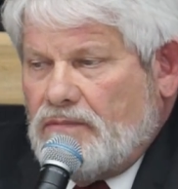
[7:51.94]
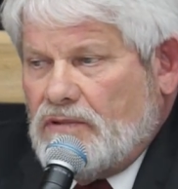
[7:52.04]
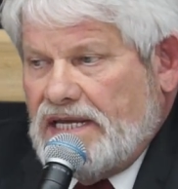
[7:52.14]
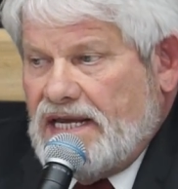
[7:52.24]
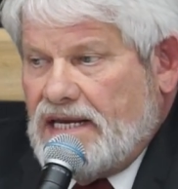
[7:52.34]

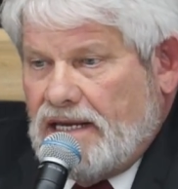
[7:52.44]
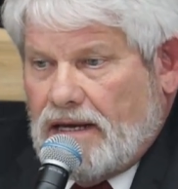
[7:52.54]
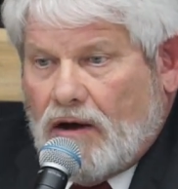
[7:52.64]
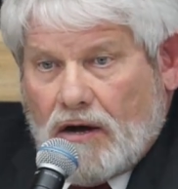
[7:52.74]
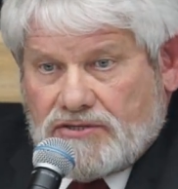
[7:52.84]

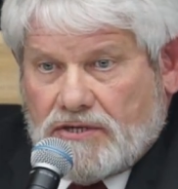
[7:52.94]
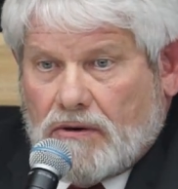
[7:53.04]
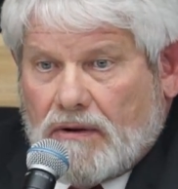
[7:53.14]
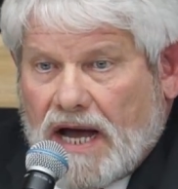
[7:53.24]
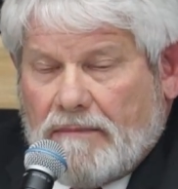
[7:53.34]
lead.
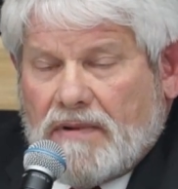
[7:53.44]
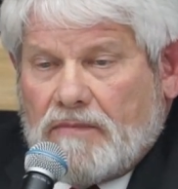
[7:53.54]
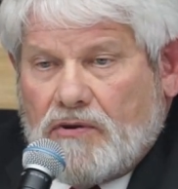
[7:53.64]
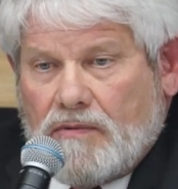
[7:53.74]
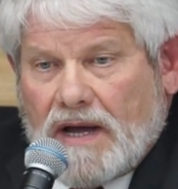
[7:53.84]
Also,
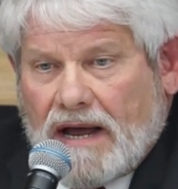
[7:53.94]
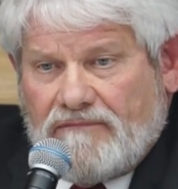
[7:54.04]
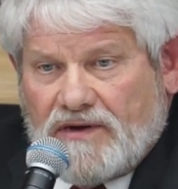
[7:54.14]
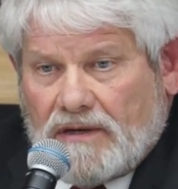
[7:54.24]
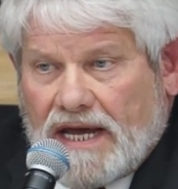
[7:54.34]
I
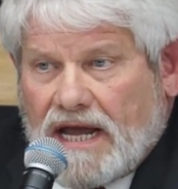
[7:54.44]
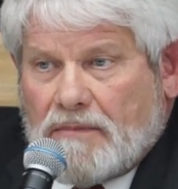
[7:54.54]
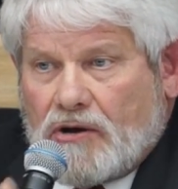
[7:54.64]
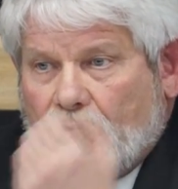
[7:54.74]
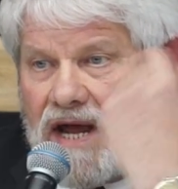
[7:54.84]
feel like
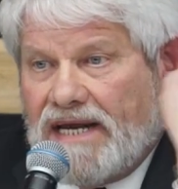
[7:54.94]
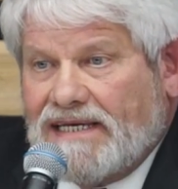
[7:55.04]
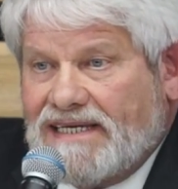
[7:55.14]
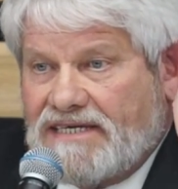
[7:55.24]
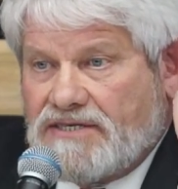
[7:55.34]
I'm a great
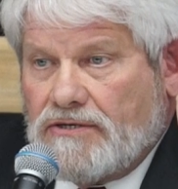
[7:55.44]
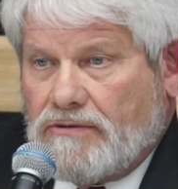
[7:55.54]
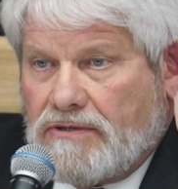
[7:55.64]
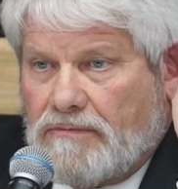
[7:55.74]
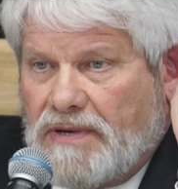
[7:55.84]

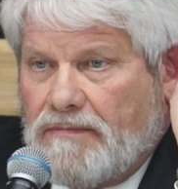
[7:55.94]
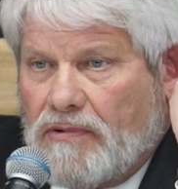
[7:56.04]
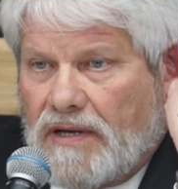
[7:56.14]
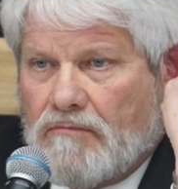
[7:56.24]
listener to people.